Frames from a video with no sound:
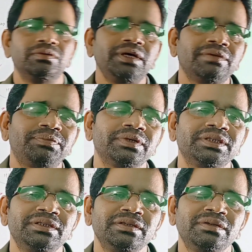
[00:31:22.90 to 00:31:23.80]
are
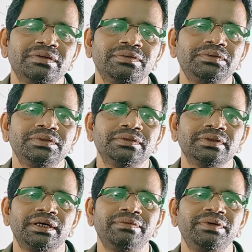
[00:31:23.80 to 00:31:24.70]
purchasing the goods
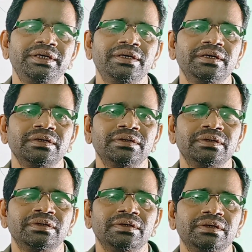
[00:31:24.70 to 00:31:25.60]
every day,
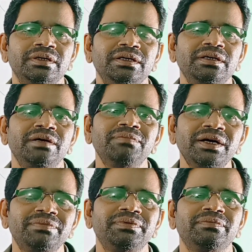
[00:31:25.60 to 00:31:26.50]
in
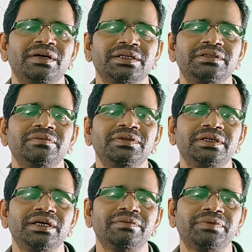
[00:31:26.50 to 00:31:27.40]
MRP, maximum
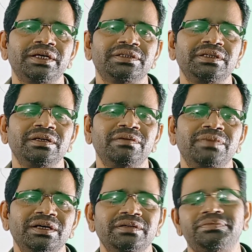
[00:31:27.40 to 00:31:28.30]
retail price, in
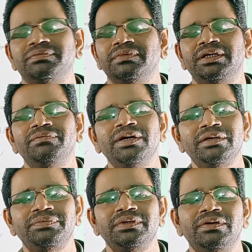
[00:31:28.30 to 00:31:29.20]

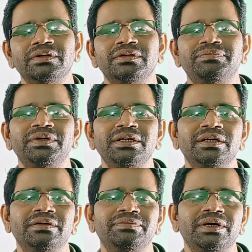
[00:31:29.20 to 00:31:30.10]
MRP or the
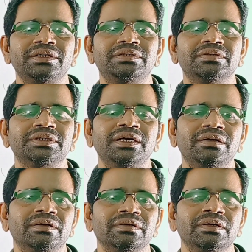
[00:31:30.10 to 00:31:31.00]
printed price, the
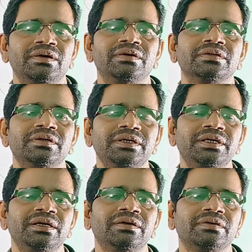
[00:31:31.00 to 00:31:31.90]
seller or the
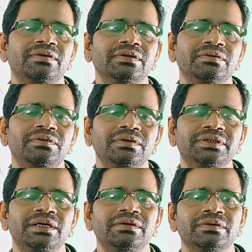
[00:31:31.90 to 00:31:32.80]
retailer or the
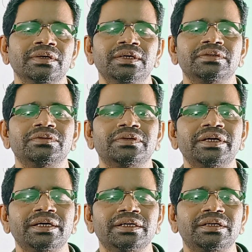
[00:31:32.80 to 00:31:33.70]
wholesaler, so
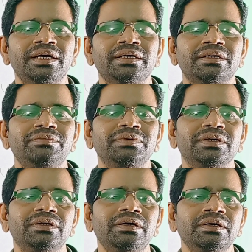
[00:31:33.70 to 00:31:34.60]
they are
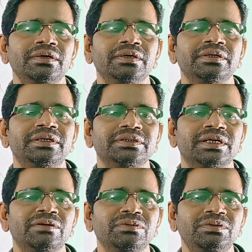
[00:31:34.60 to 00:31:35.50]
giving the
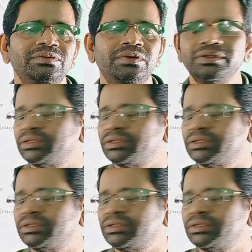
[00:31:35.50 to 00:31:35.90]
discount to us.